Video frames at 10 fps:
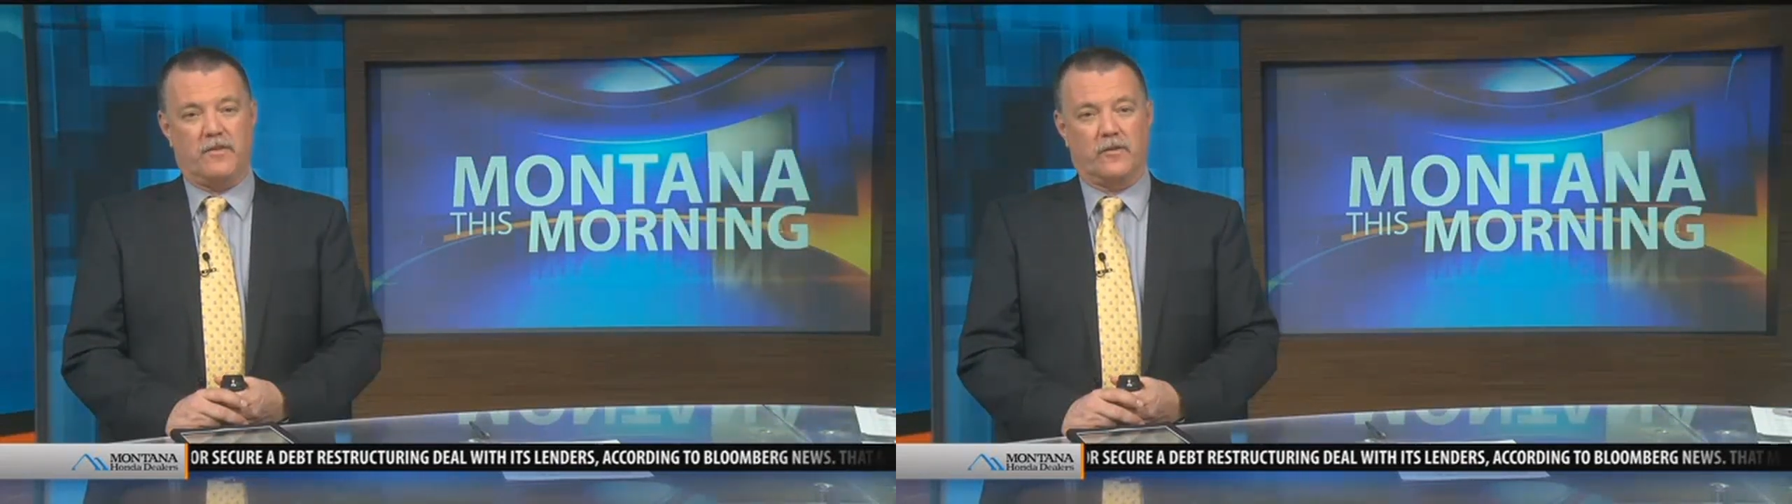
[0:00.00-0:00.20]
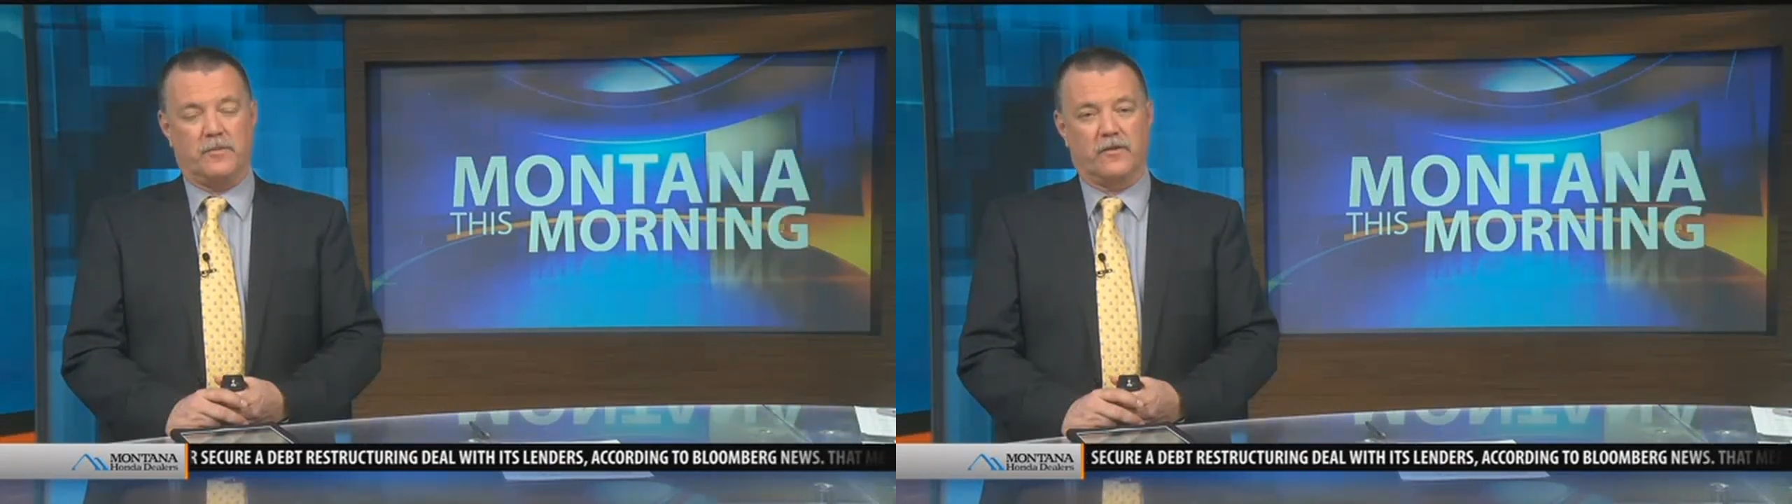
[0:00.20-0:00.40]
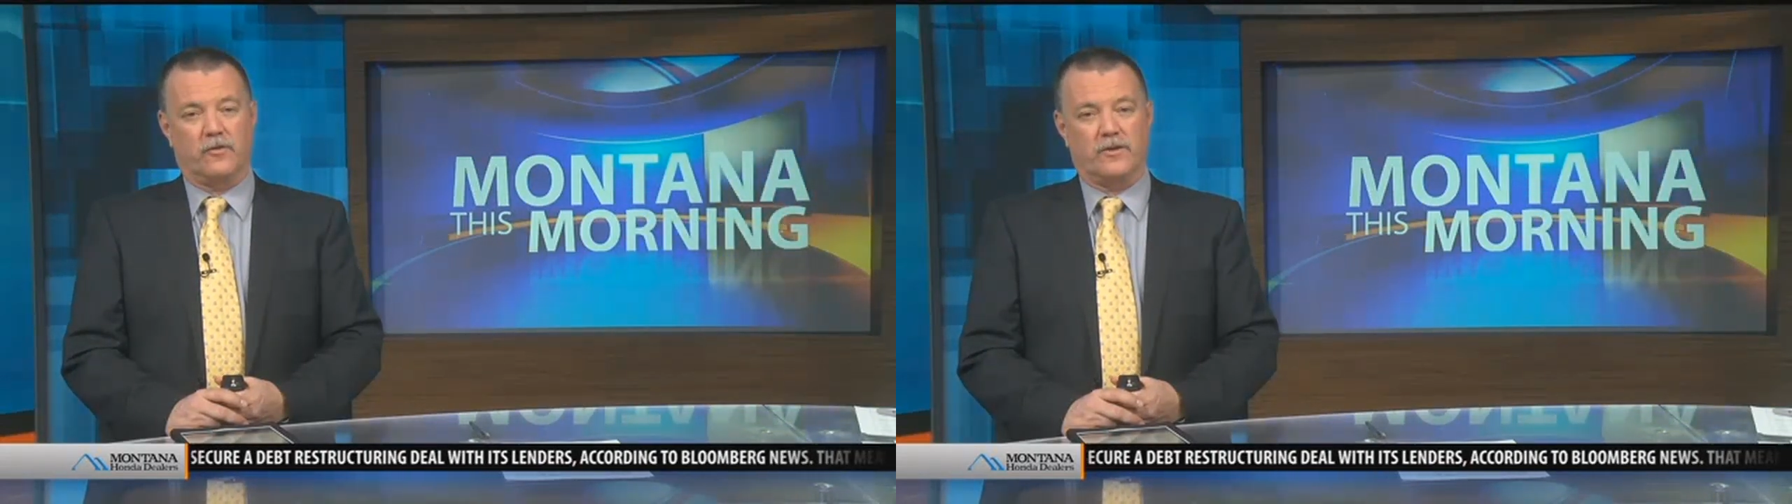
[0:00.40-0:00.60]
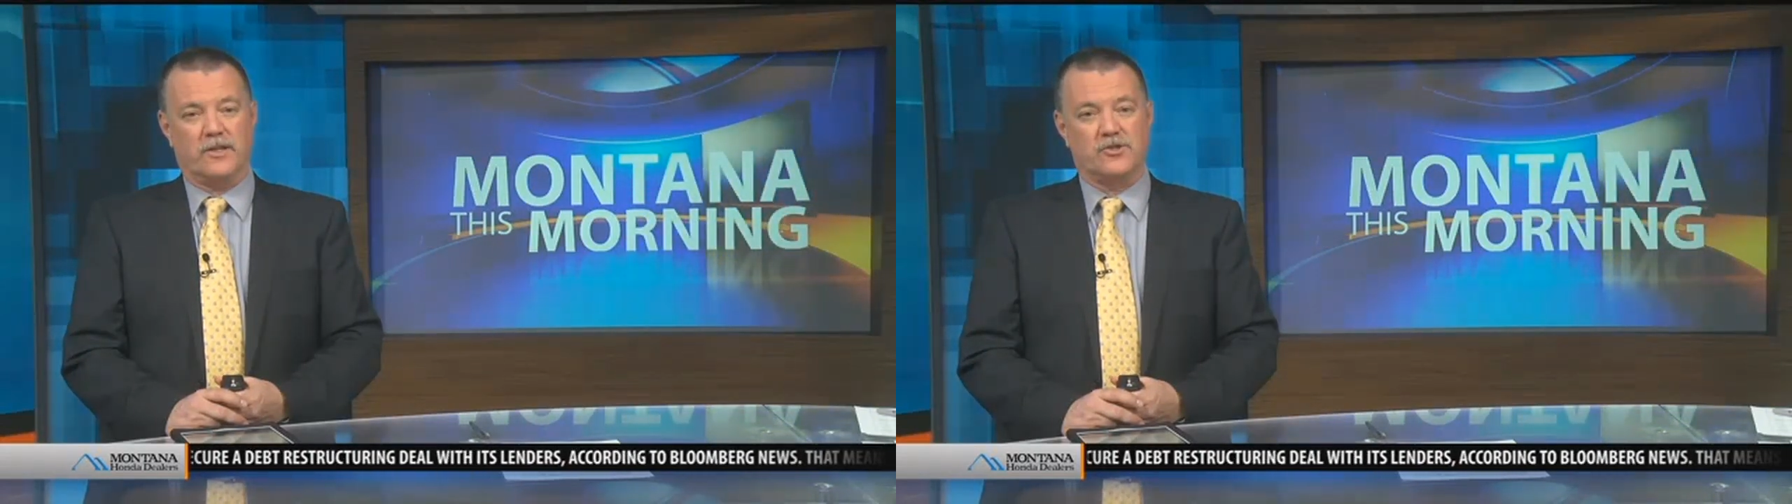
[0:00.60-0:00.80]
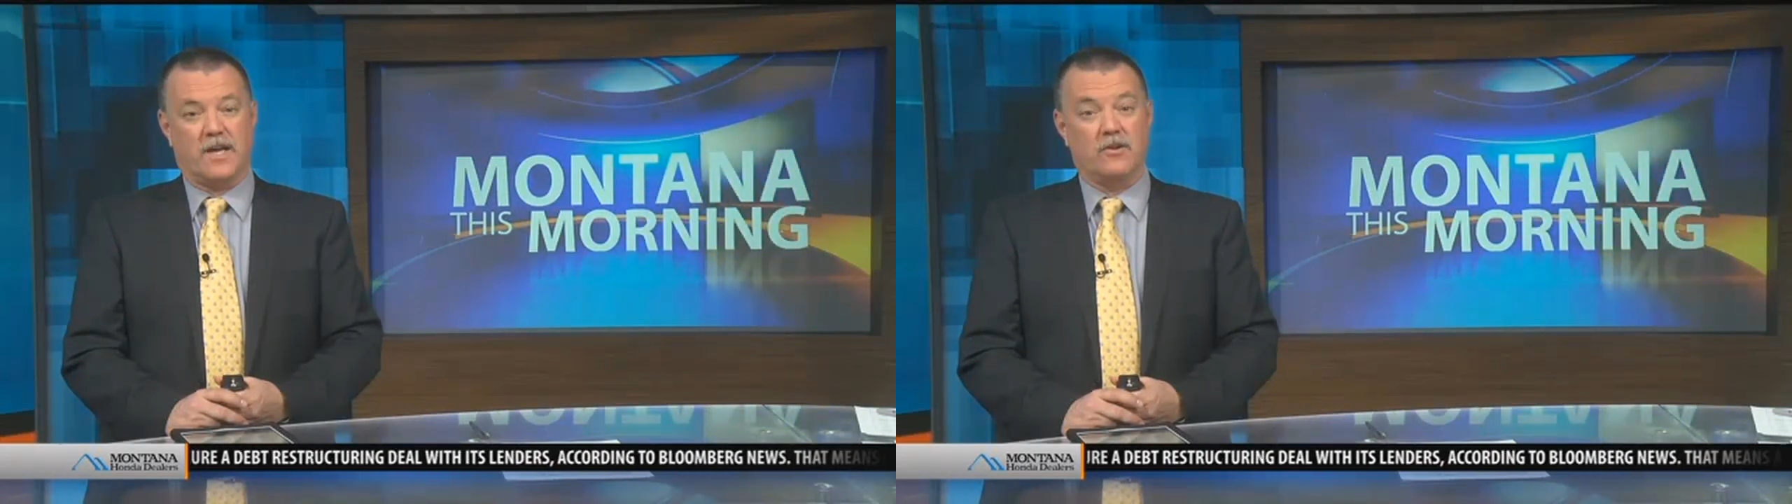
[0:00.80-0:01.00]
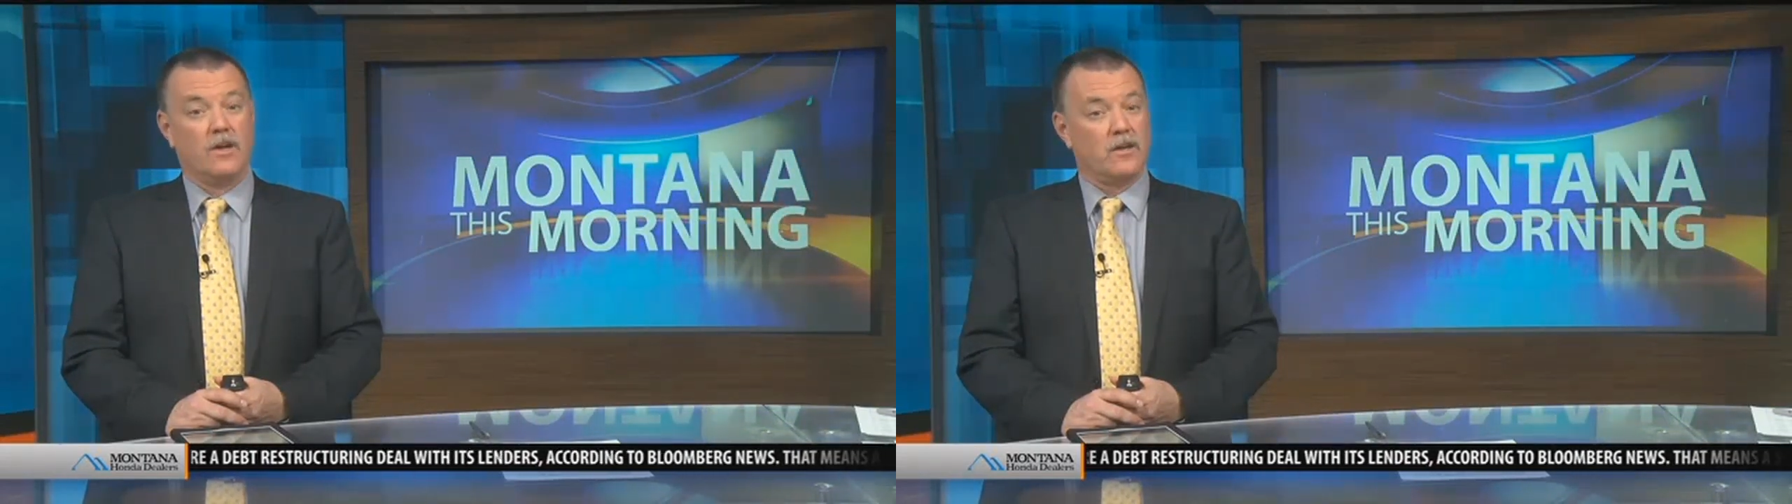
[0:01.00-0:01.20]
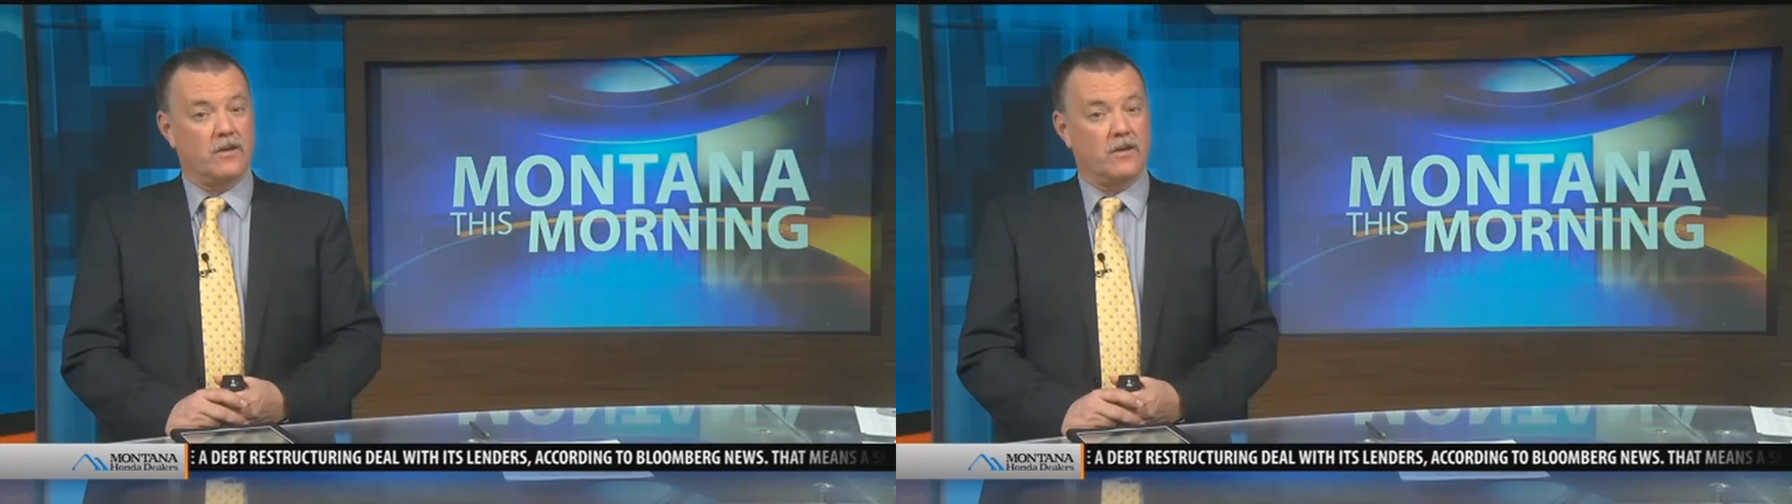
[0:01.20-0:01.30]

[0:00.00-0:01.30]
on the Smithsonian Channel.